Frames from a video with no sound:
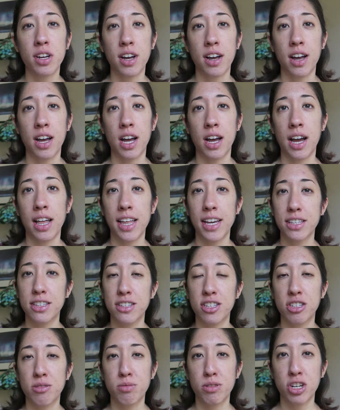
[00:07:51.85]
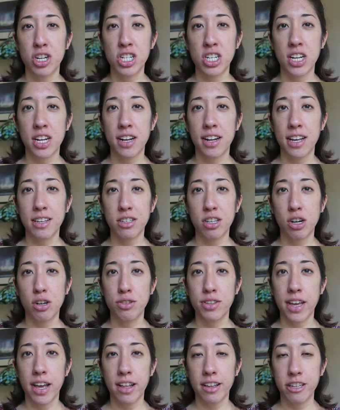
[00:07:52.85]
I like to splurge on a nice
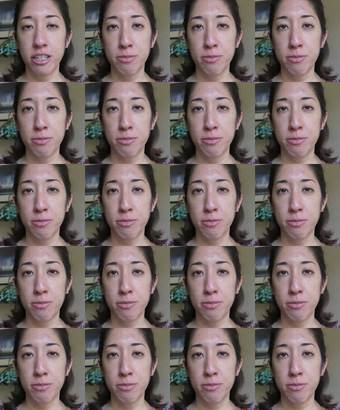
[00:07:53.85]
hotel,